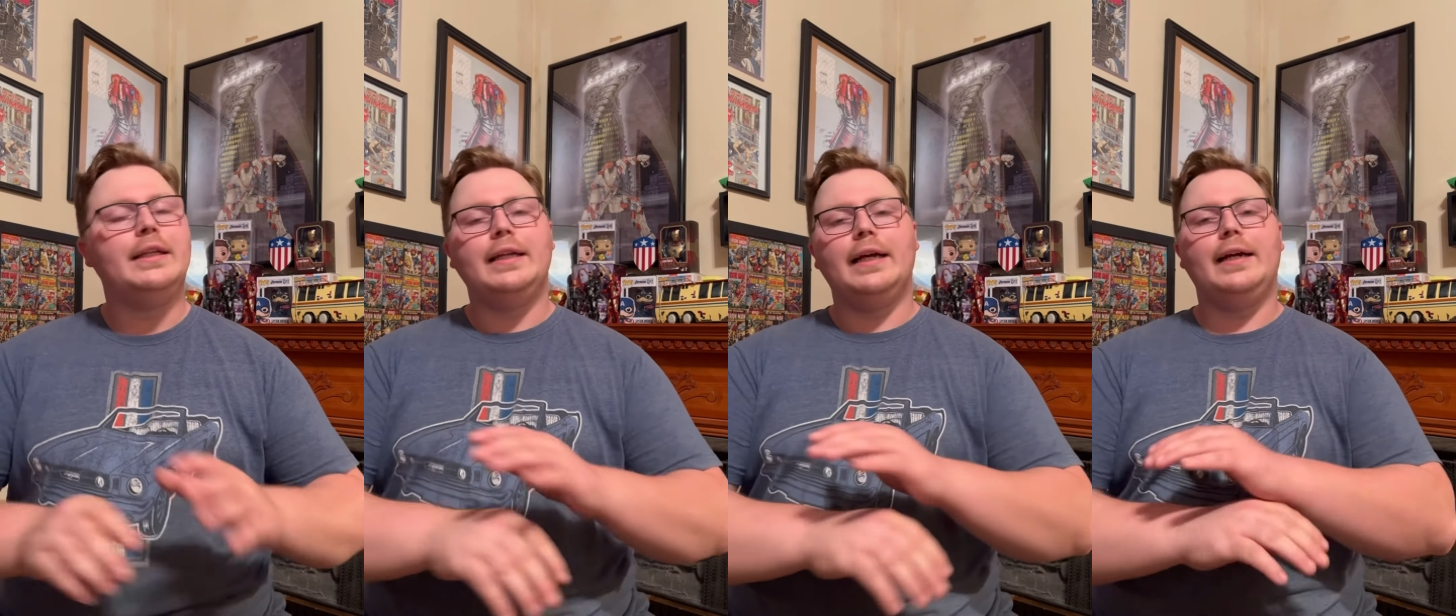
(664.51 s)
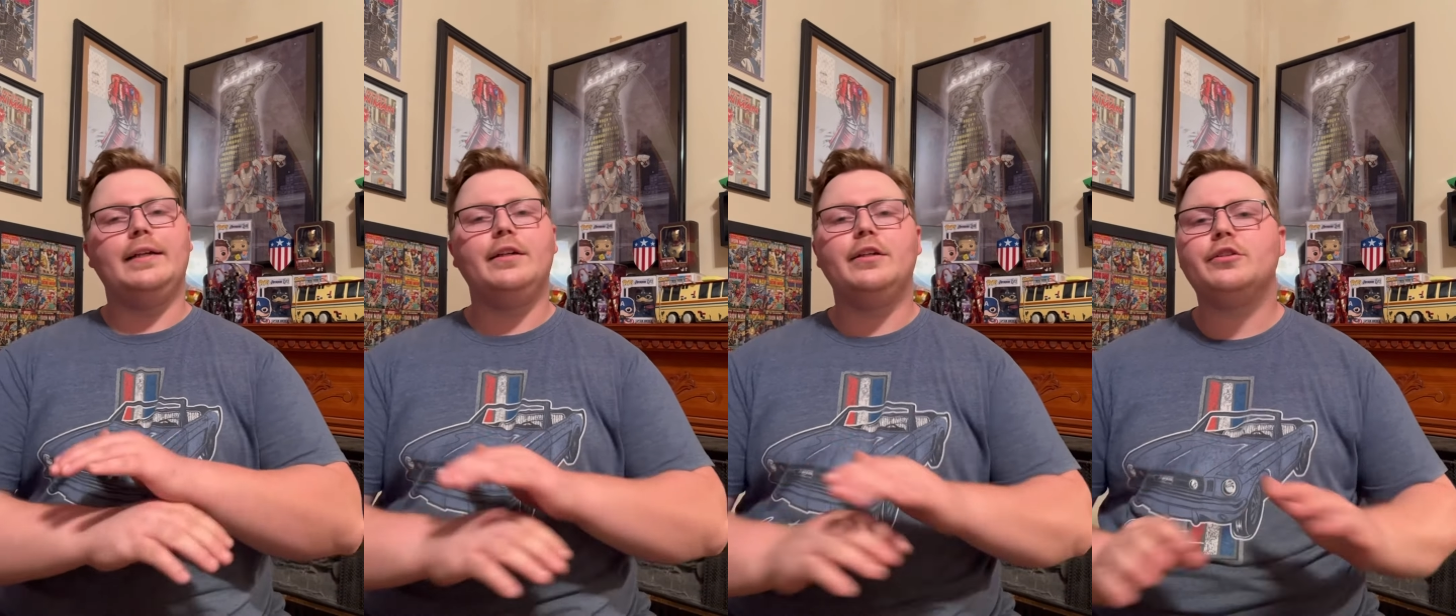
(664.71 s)

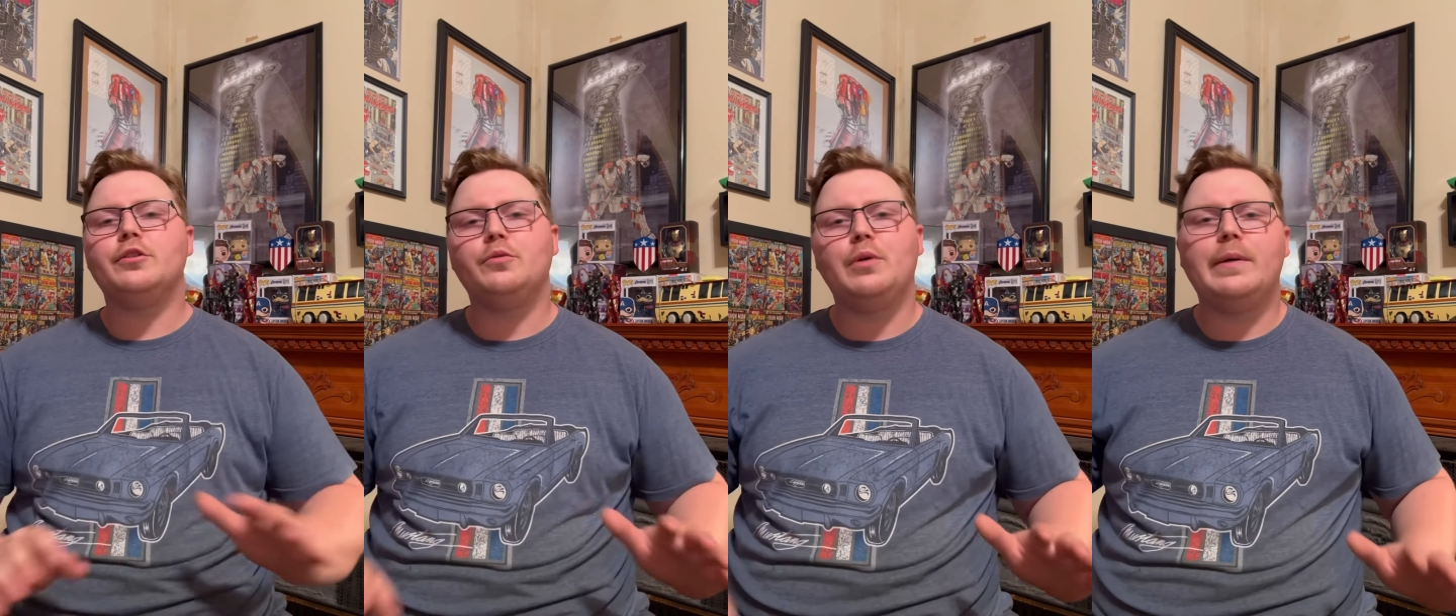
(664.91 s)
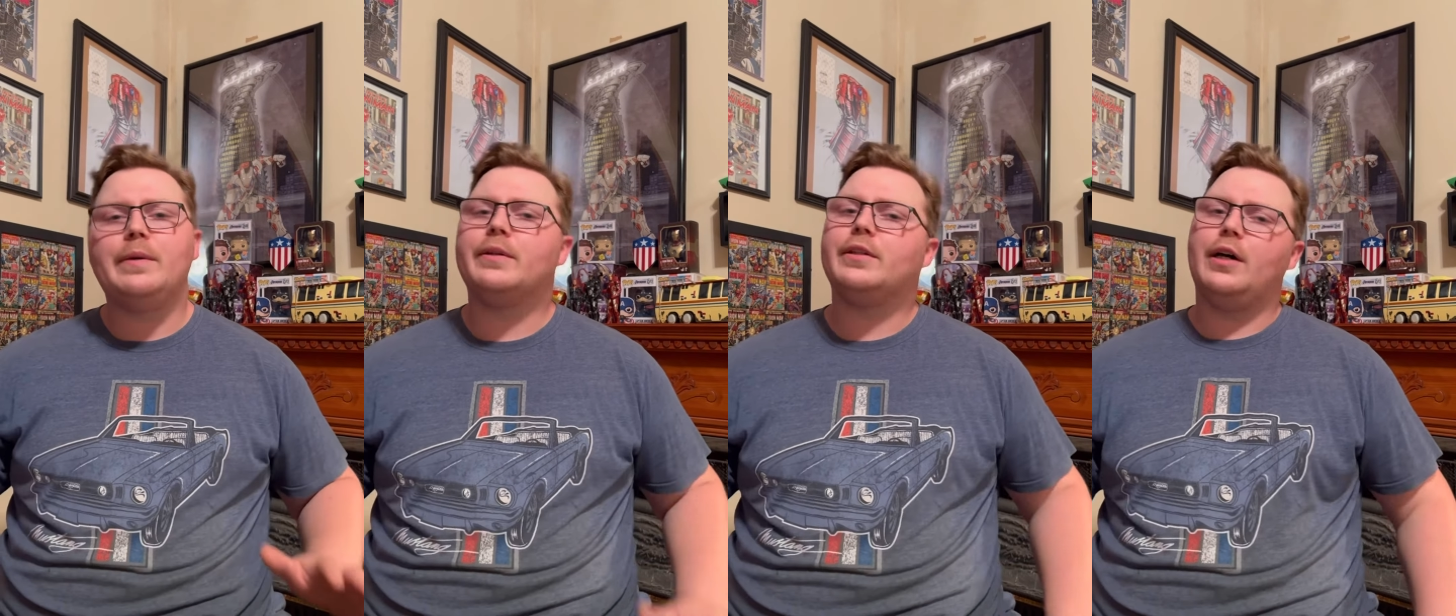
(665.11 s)
It does
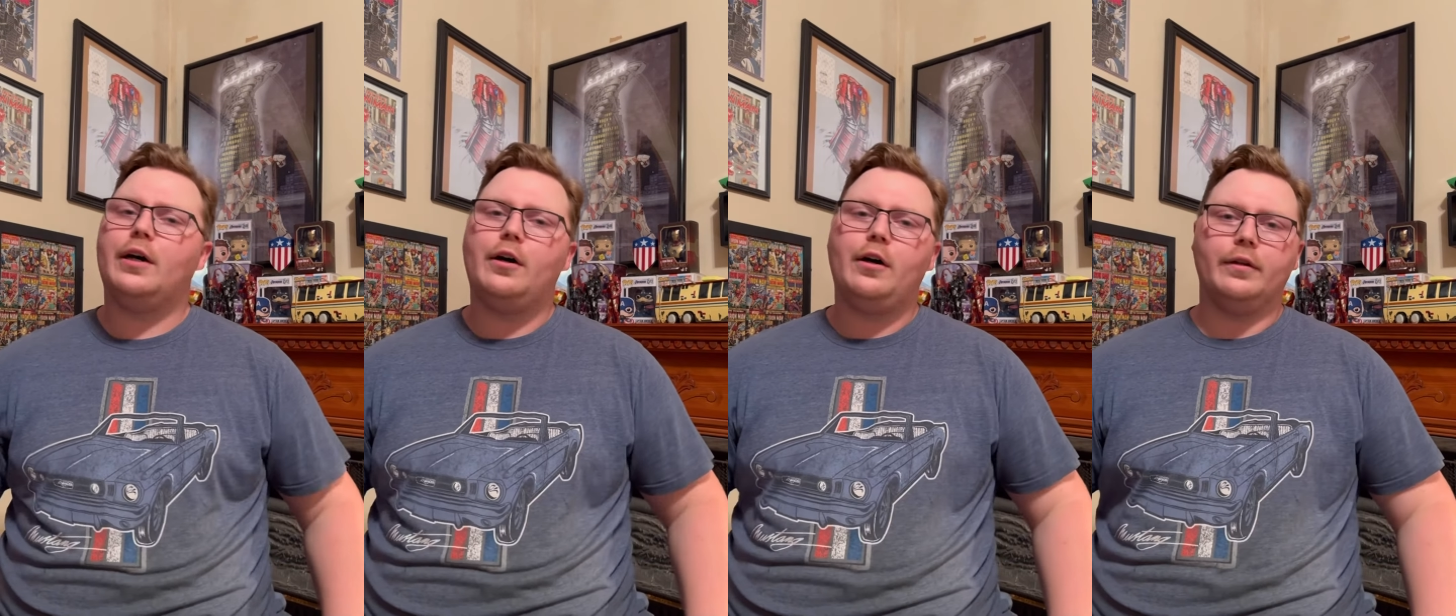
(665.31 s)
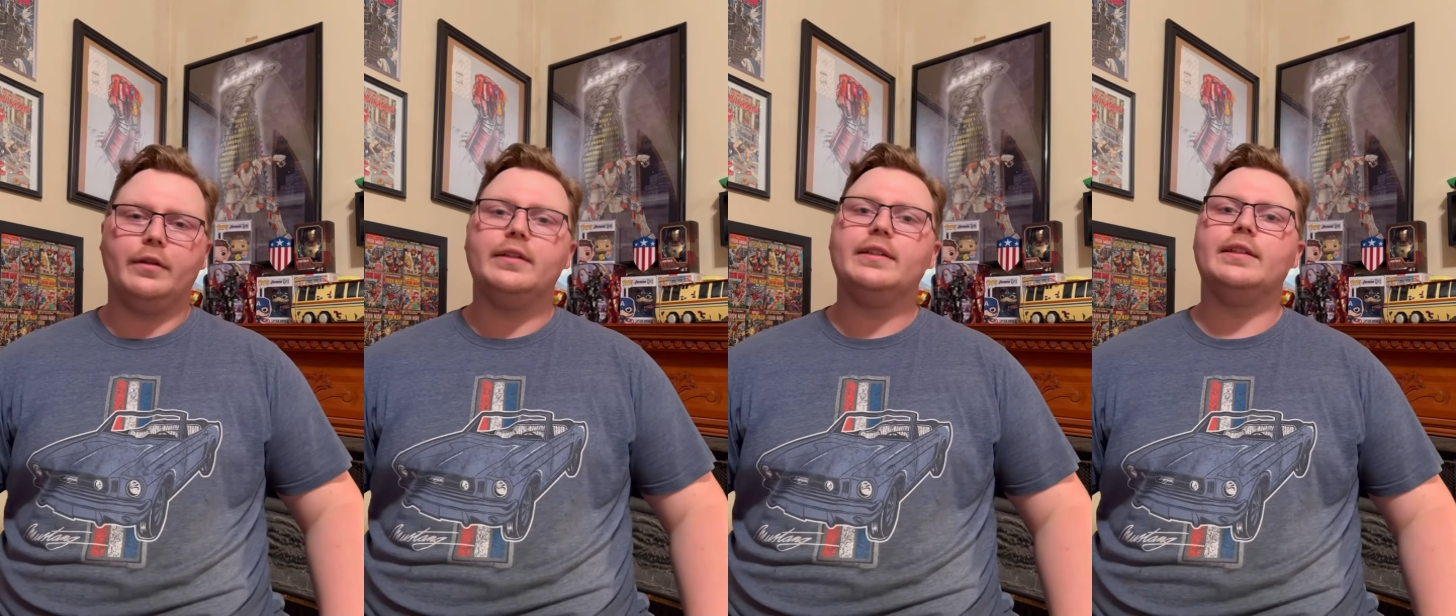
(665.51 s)
away with
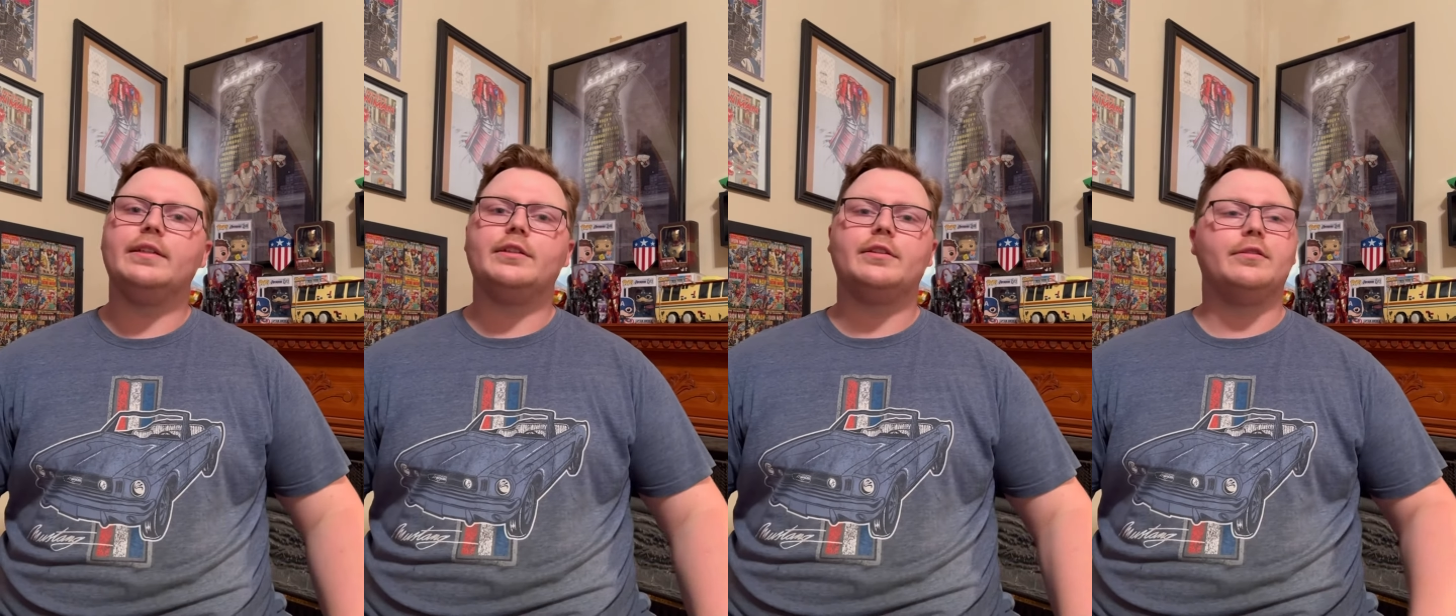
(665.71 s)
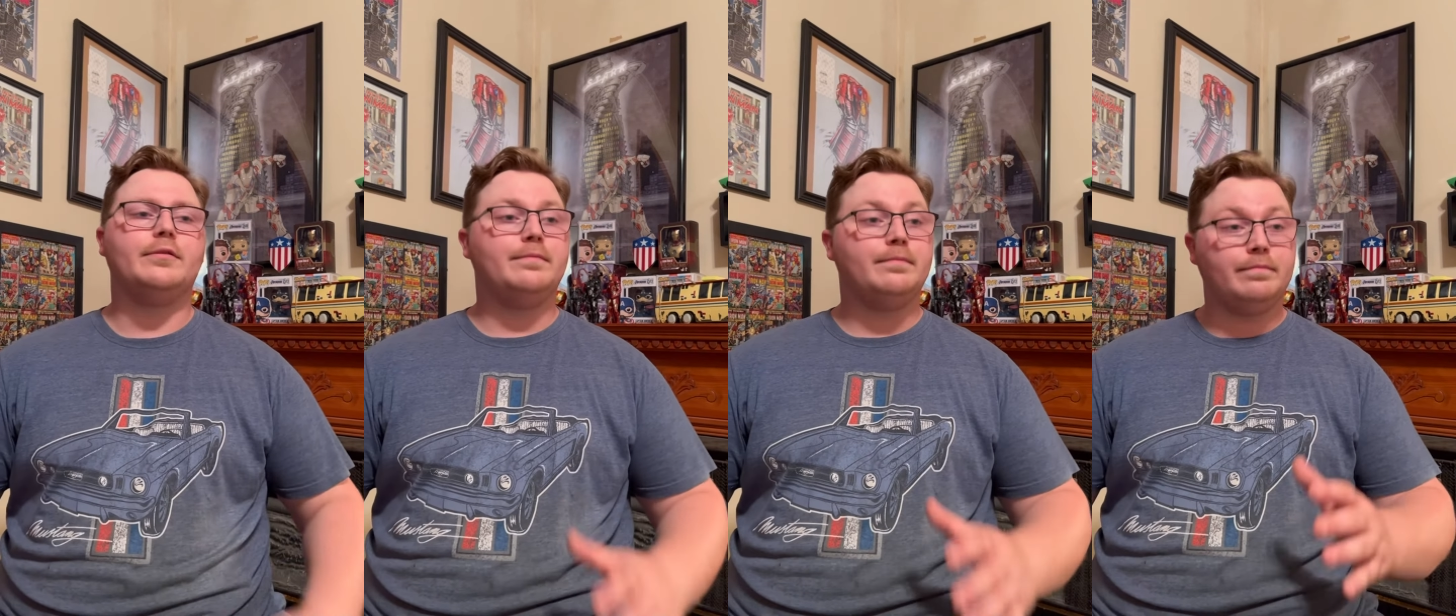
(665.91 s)
all
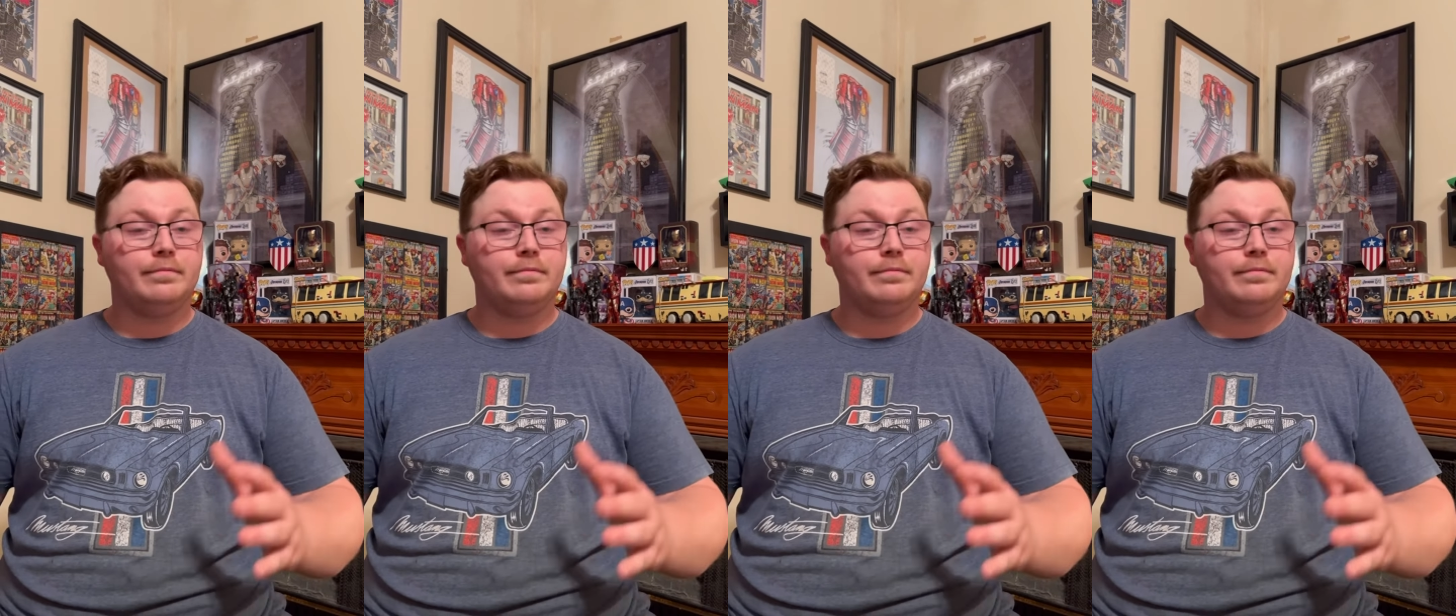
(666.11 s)
this.